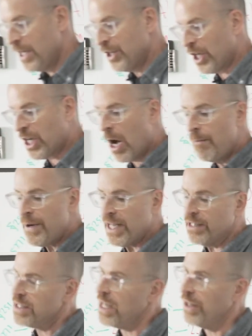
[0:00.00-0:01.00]
The company
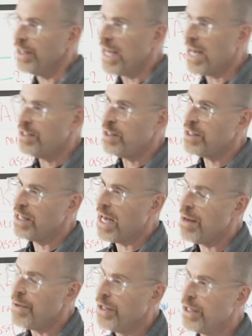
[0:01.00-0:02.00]
is selling the assets and
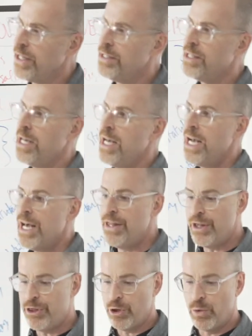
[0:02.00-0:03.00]
liabilities, and
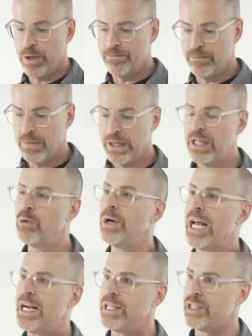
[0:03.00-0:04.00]
then through a
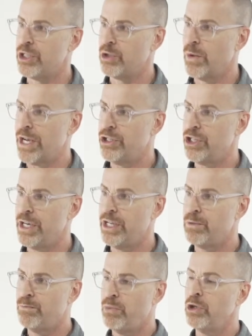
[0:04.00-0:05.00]
liquidating situation is
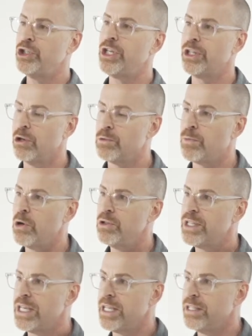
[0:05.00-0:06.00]
pushing those
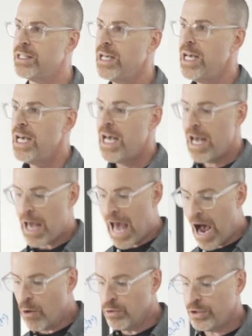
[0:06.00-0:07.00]
proceeds
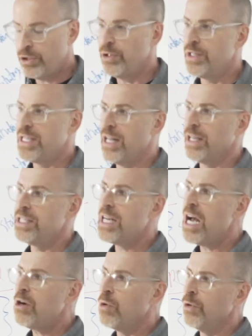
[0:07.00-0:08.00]
out to the selling
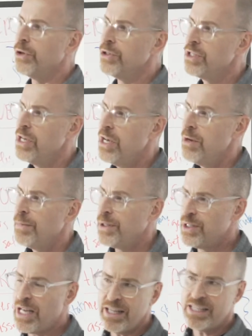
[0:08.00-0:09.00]
stockholders. But the
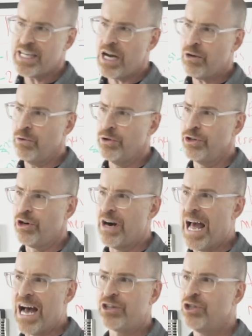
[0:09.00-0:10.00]
selling stockholders aren't
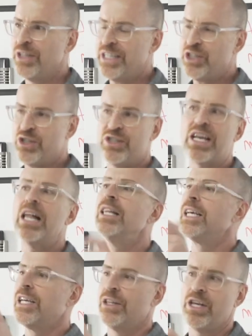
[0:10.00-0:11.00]
actually
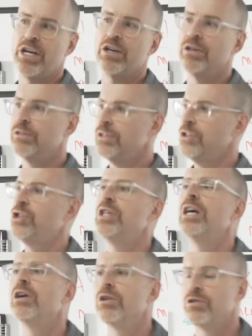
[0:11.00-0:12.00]
selling their shares.